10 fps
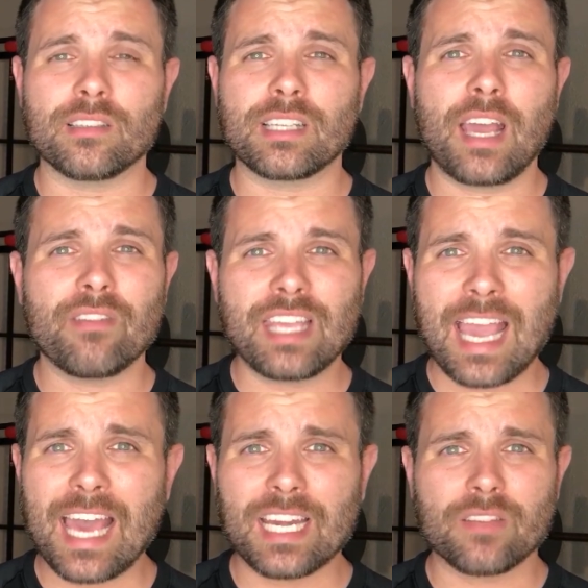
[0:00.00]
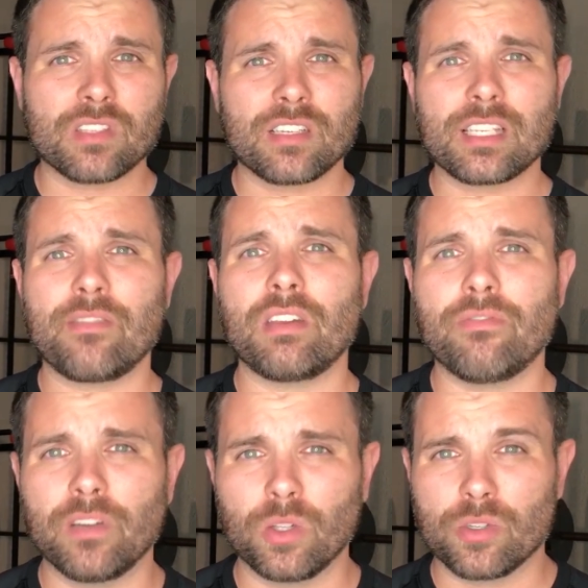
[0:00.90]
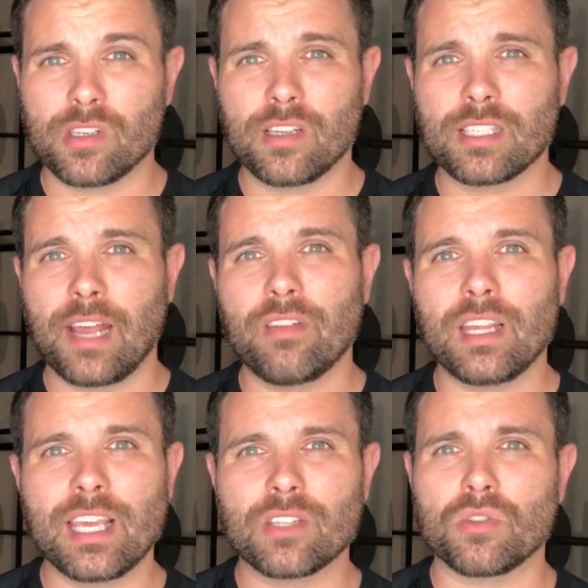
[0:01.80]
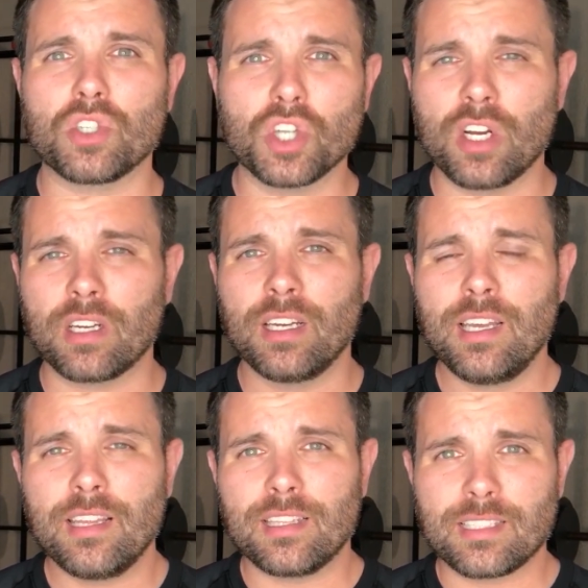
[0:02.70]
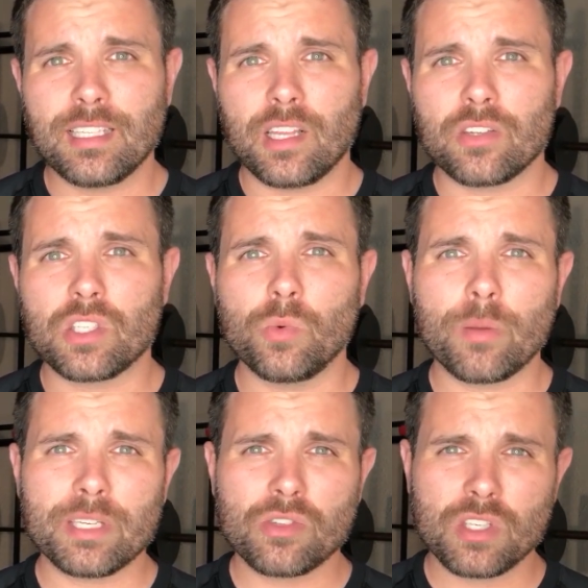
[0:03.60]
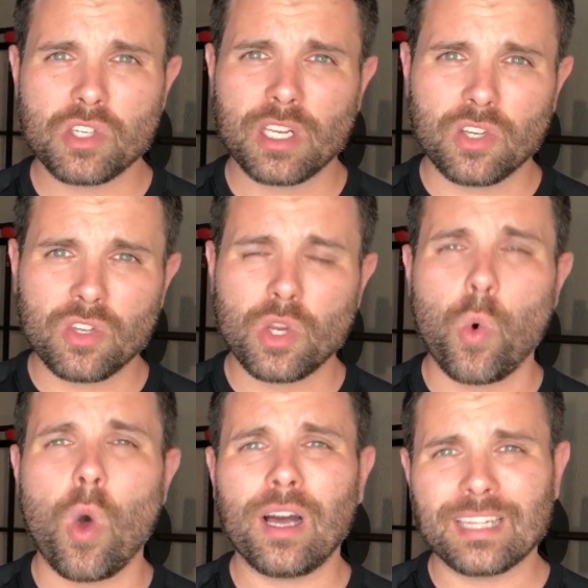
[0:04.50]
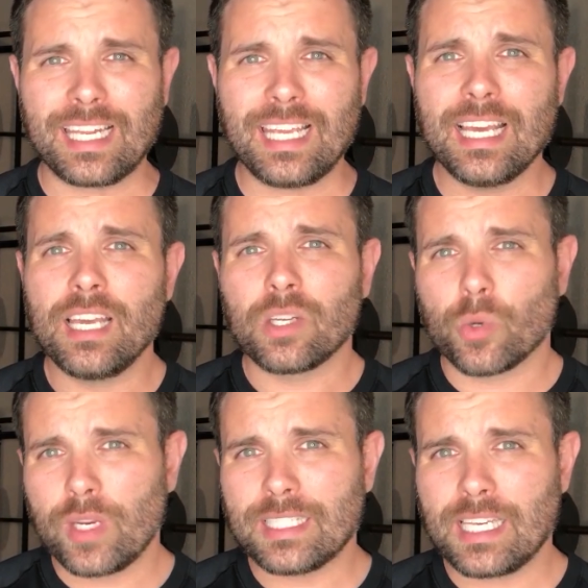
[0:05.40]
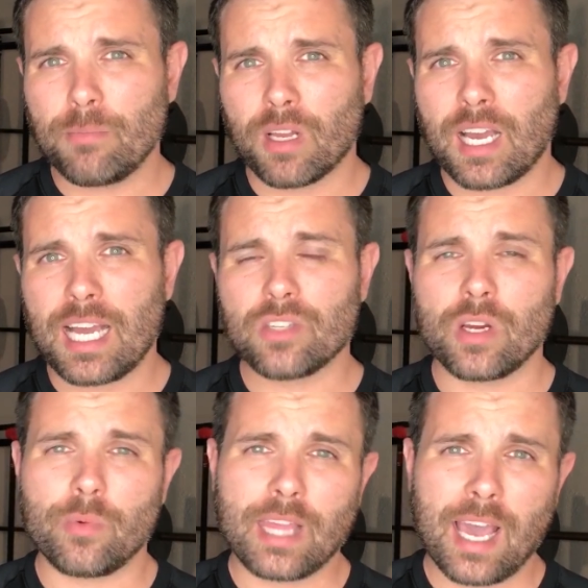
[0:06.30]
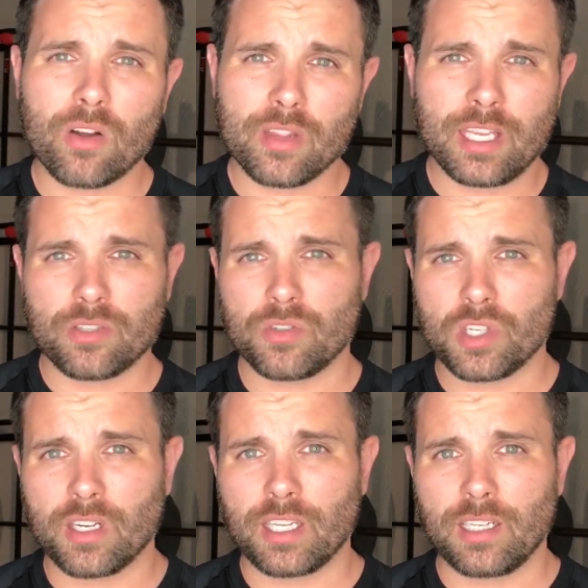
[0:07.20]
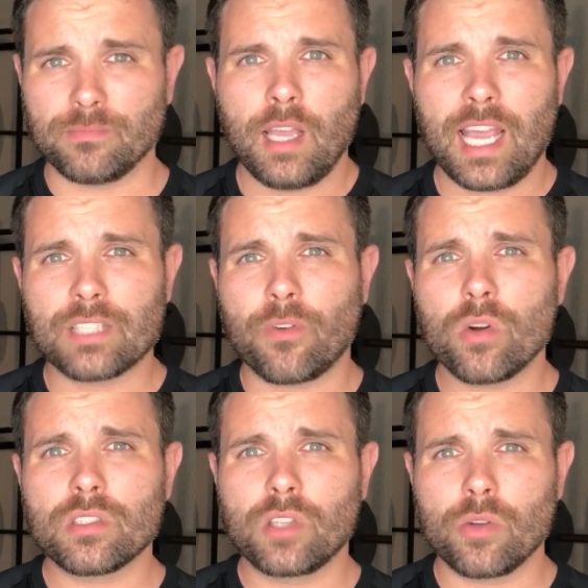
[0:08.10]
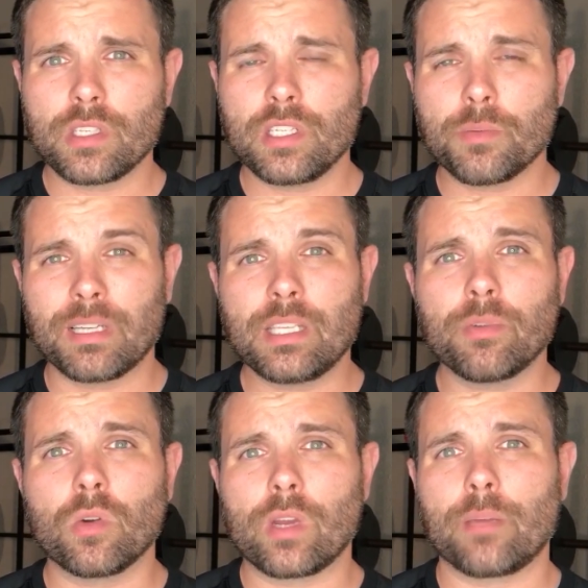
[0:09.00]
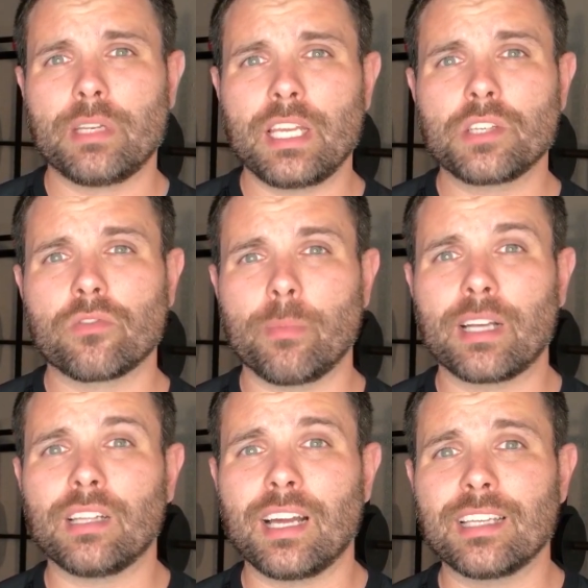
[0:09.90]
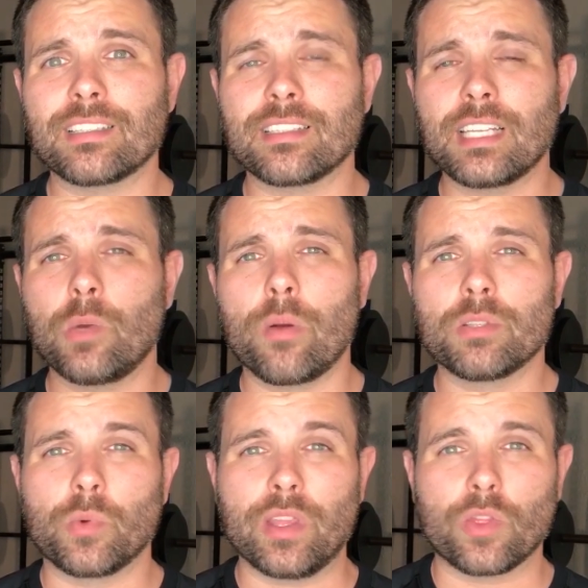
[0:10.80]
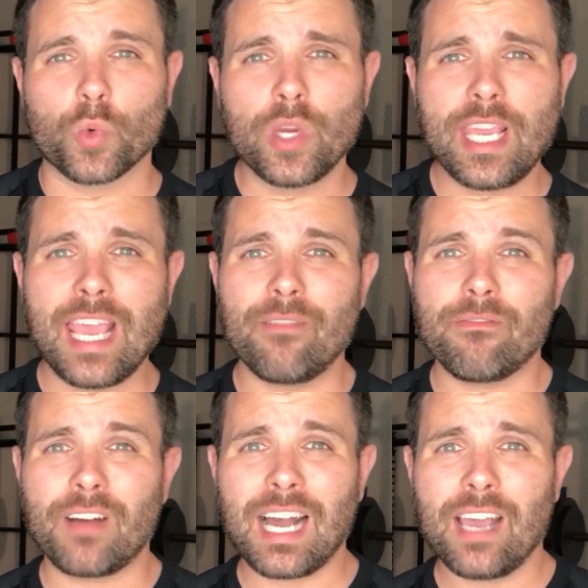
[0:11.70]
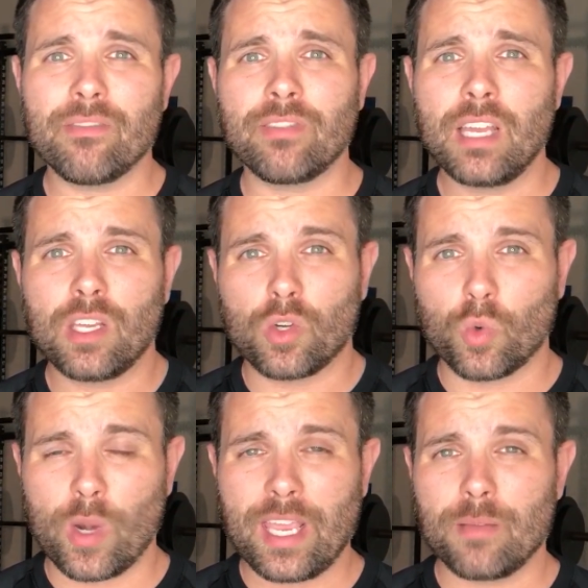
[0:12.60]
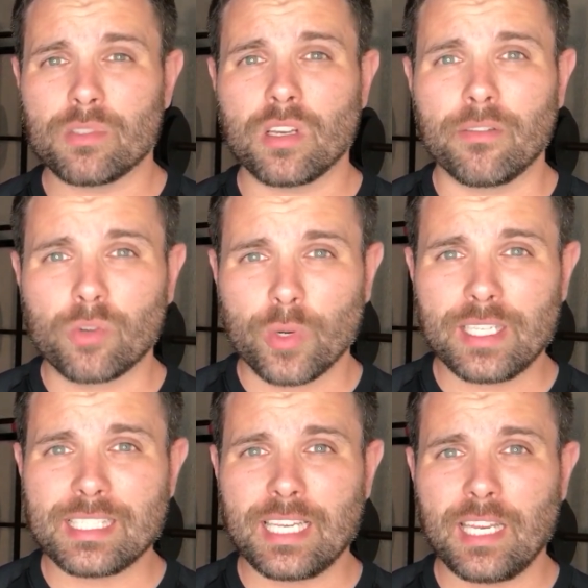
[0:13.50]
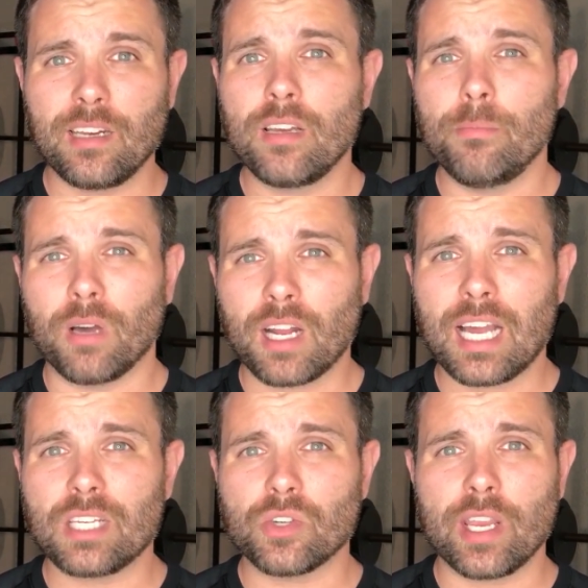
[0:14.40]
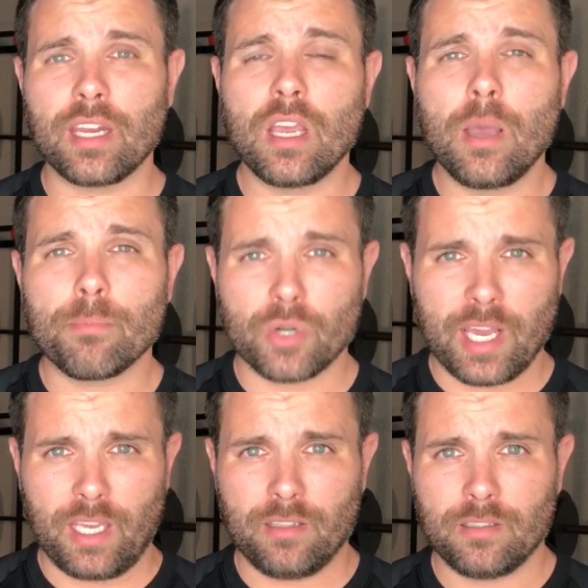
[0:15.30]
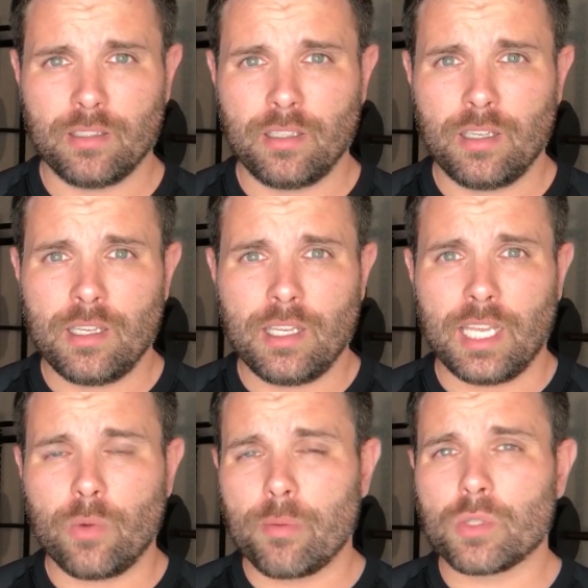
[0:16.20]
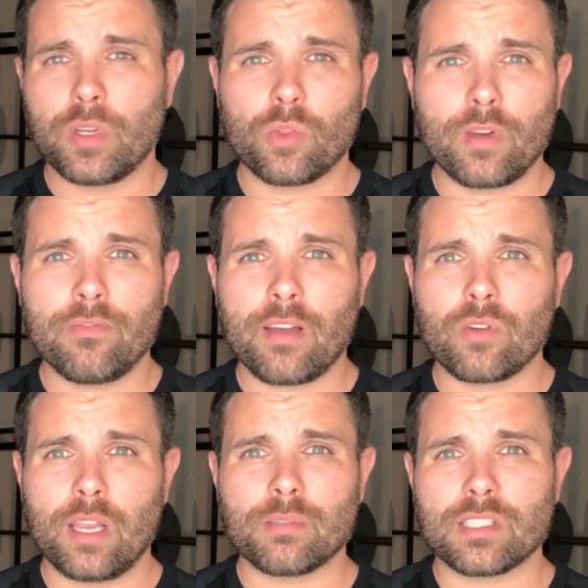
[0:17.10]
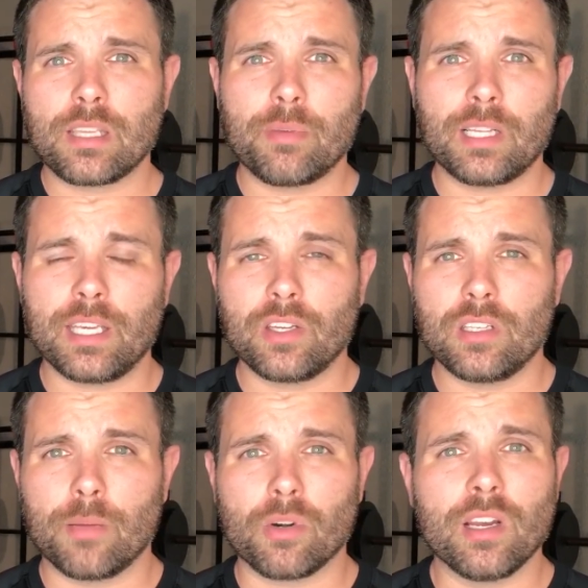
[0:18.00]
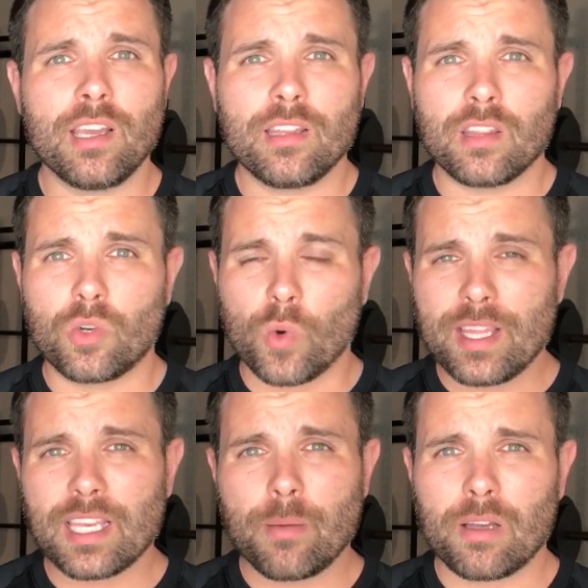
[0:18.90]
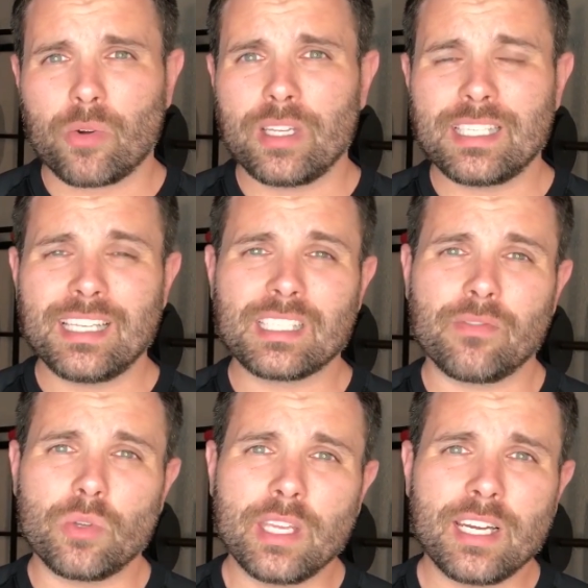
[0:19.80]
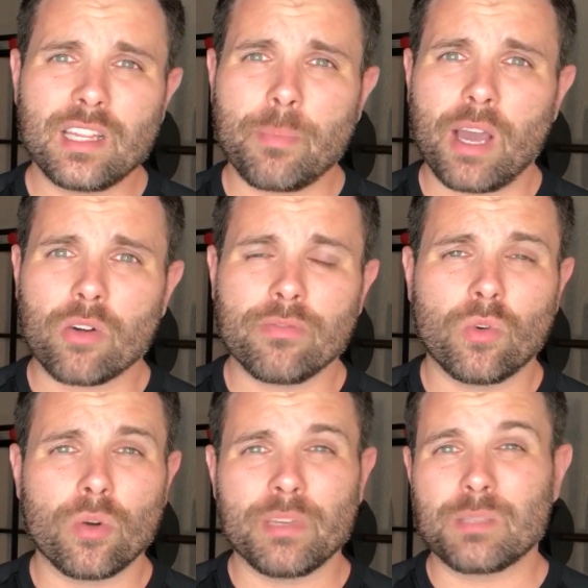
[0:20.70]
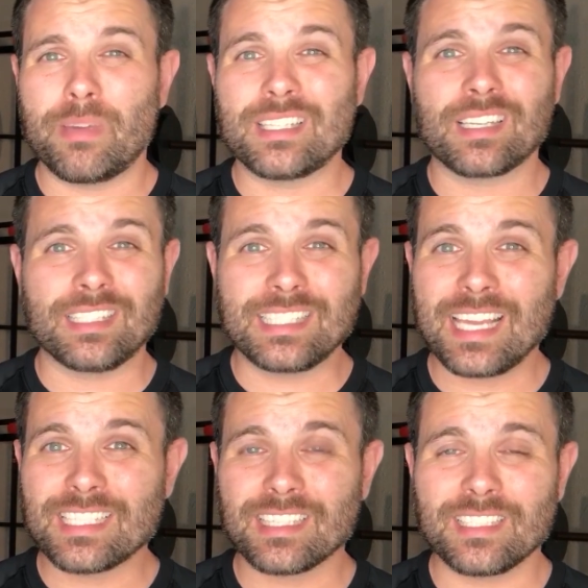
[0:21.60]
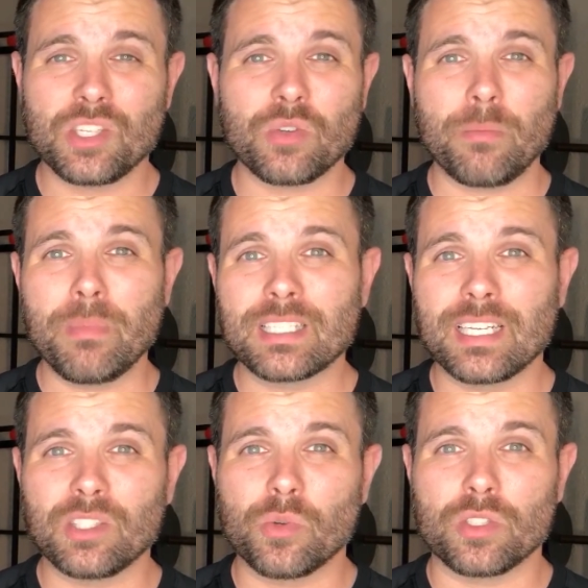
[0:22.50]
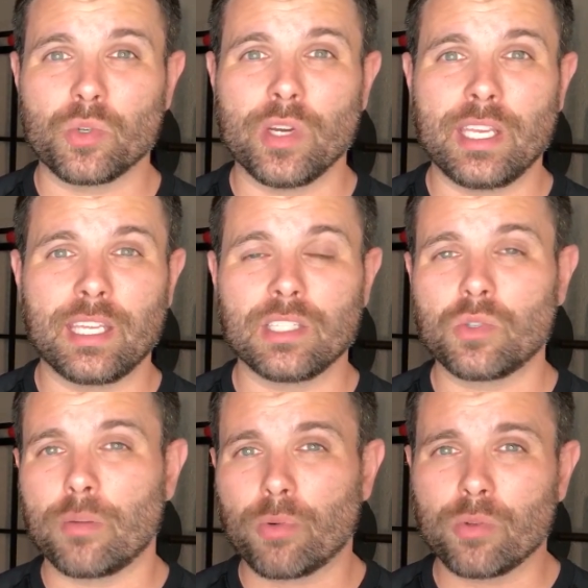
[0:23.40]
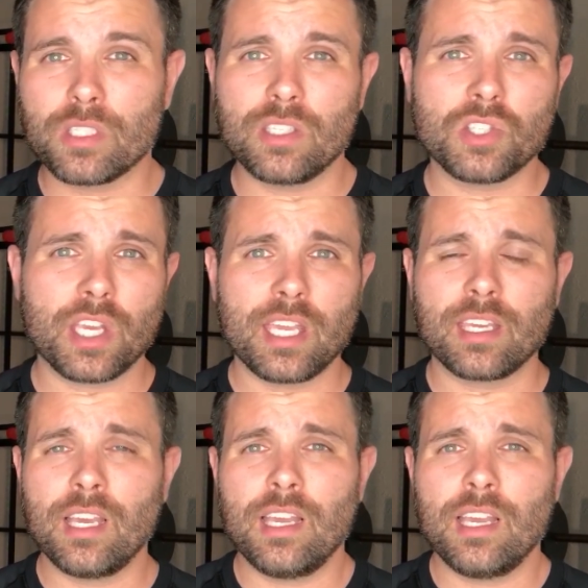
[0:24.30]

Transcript: doesn't have any additives, it doesn't have any fillers, it doesn't have any of the extra junk that's in there. So, you wanna make sure that you get a good quality creatine monohydrate without all the extra junk in it. As far as dosage, my typical recommendation for my clients is anywhere between three and five grams of creatine monohydrate per day. Anywhere between three and five grams is typically a good number. The great thing about creatine is if you get it in the powder form, it's basically tasteless. You can mix it into a drink, into a protein shake.